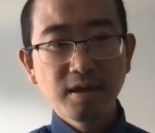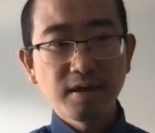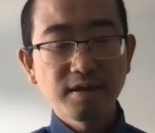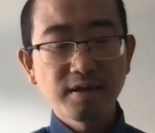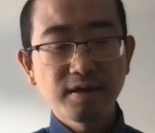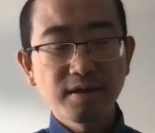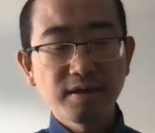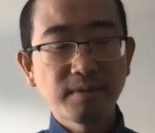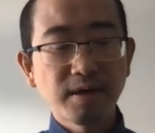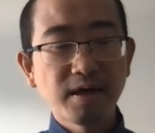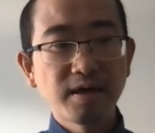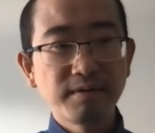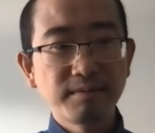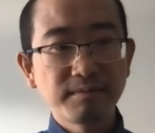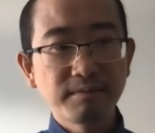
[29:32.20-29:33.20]
I think
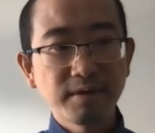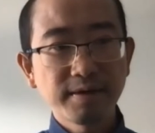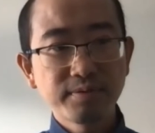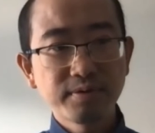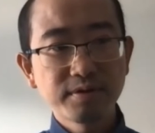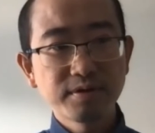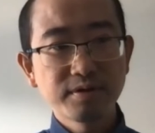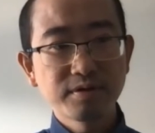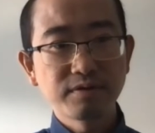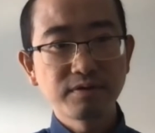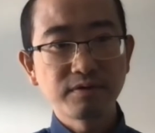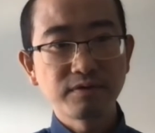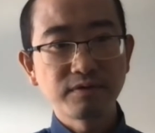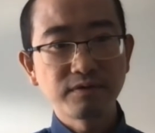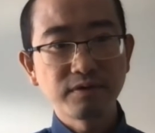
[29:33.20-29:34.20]
my
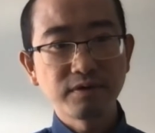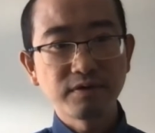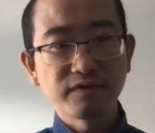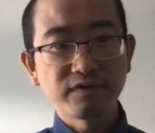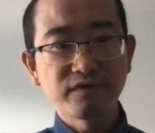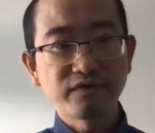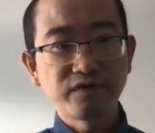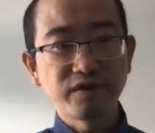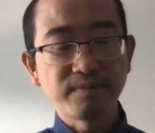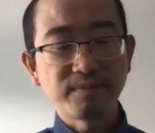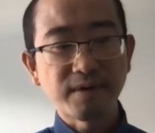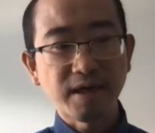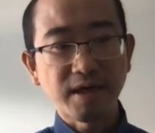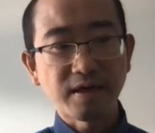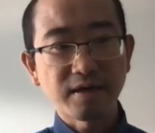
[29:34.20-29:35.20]
personal
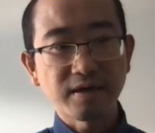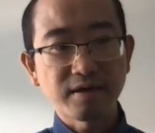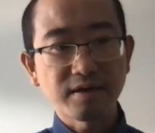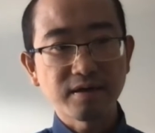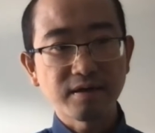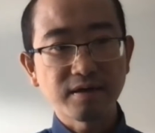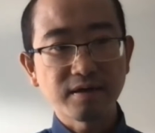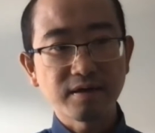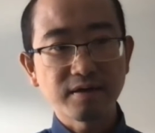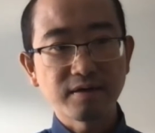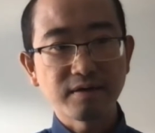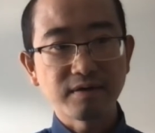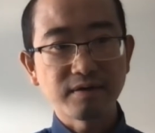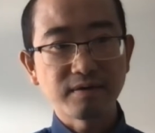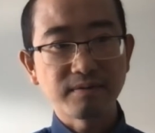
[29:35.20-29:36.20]
feedback,
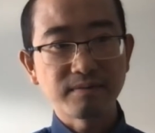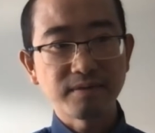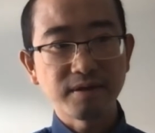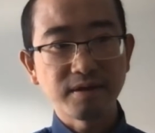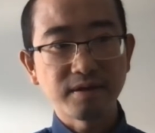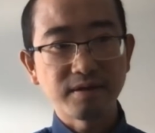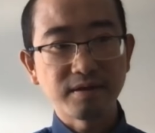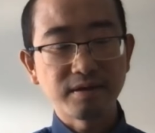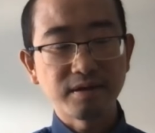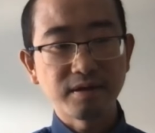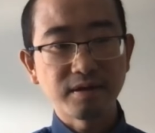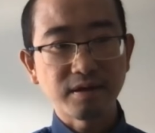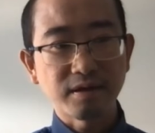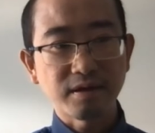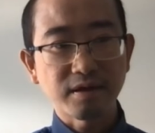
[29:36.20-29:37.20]

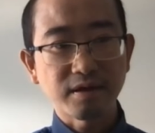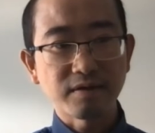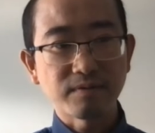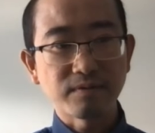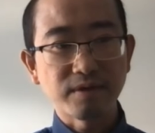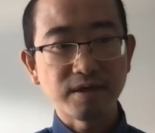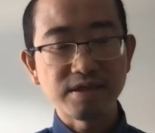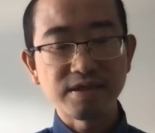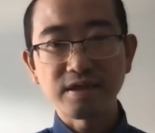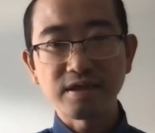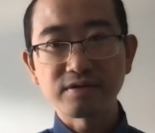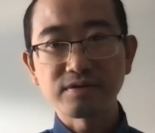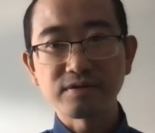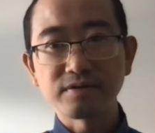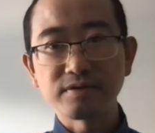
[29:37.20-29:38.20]
and I kind of raised
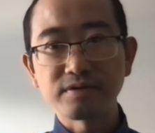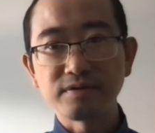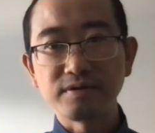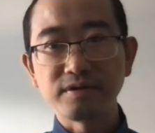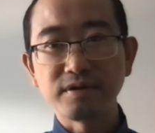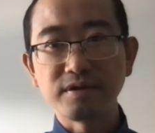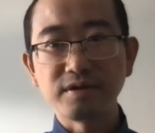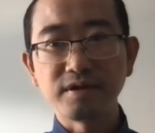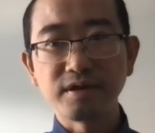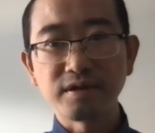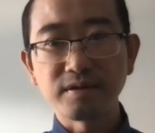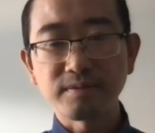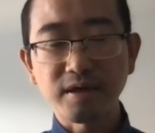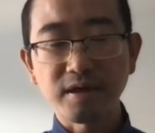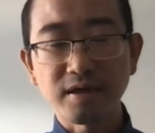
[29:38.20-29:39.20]
that to Yi in
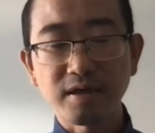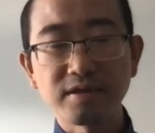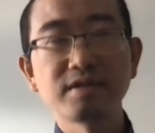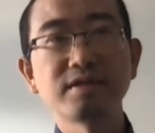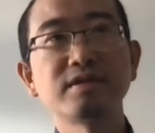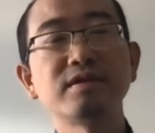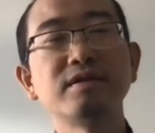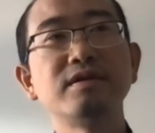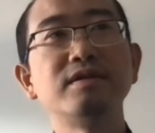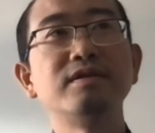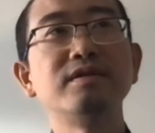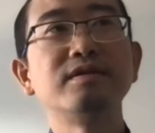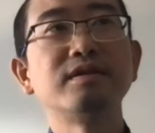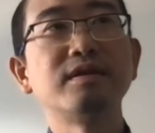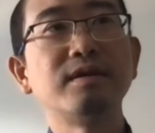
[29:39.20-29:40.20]
the past,
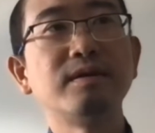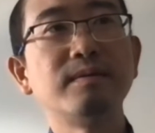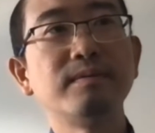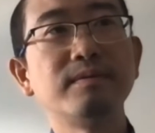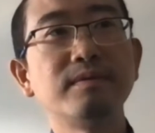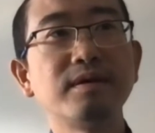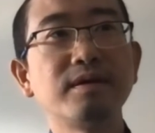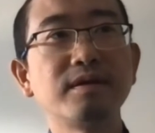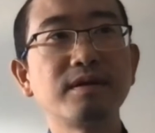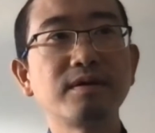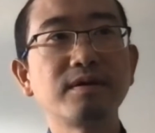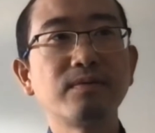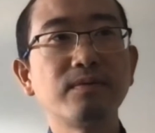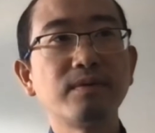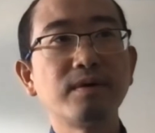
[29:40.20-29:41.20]
is I
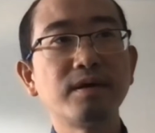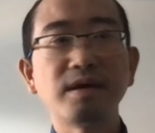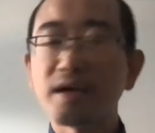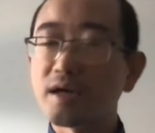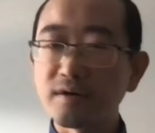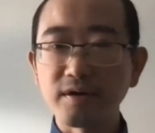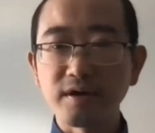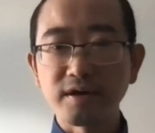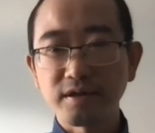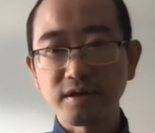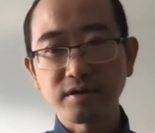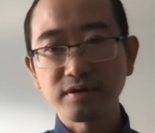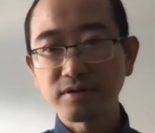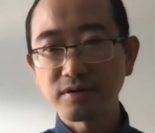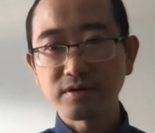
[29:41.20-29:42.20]
think one area
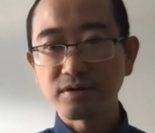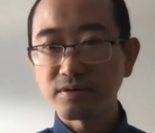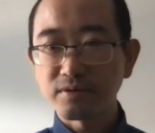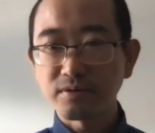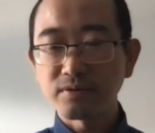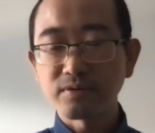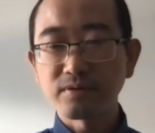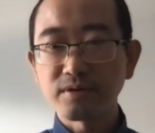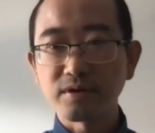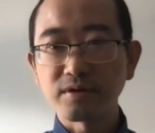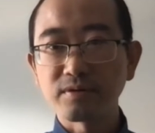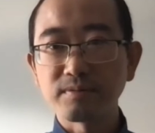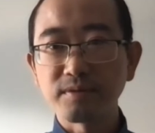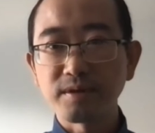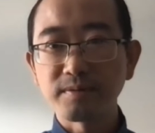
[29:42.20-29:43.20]
that
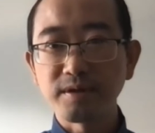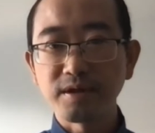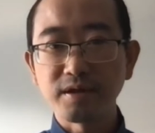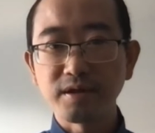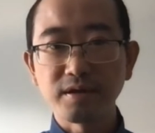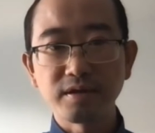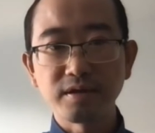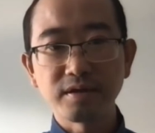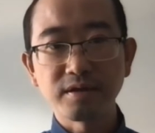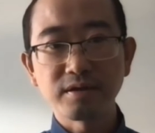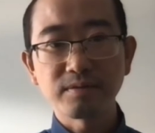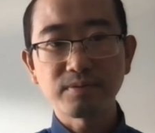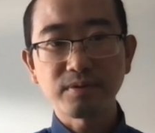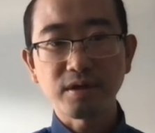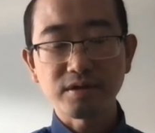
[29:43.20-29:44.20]
maybe
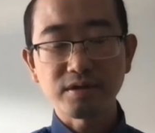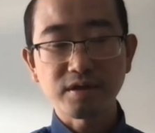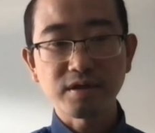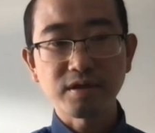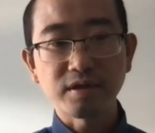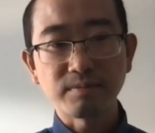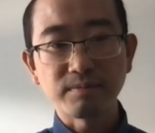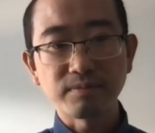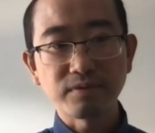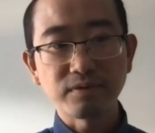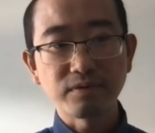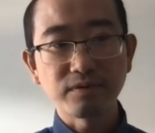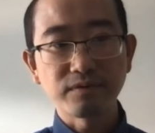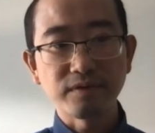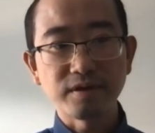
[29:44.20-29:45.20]
the project can
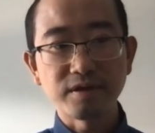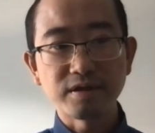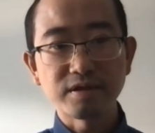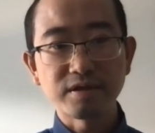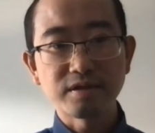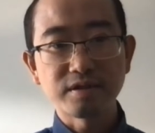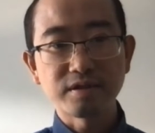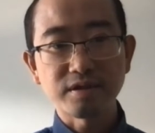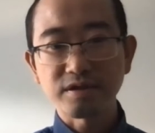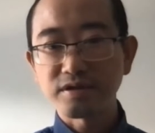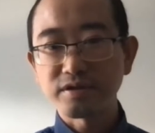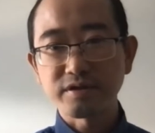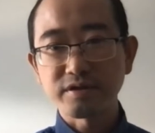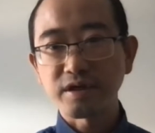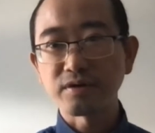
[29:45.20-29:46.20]
improve is
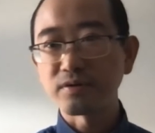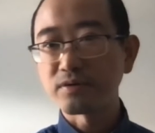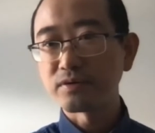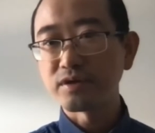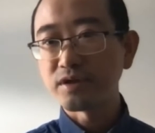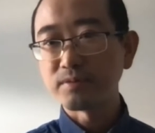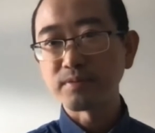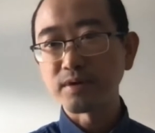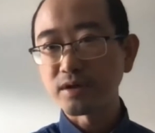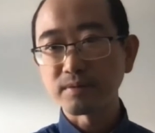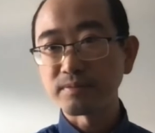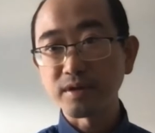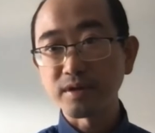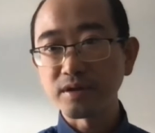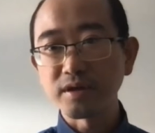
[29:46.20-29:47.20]
just general
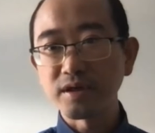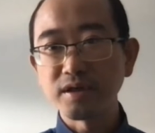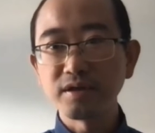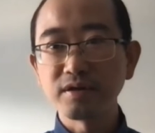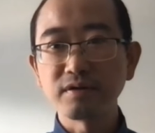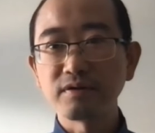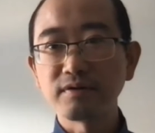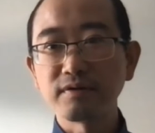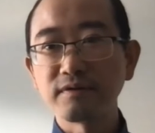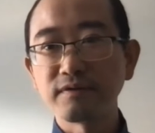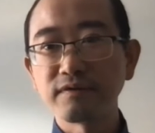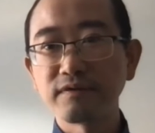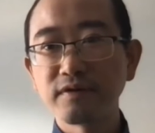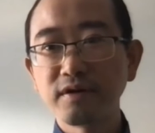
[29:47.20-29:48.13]
debuggability of,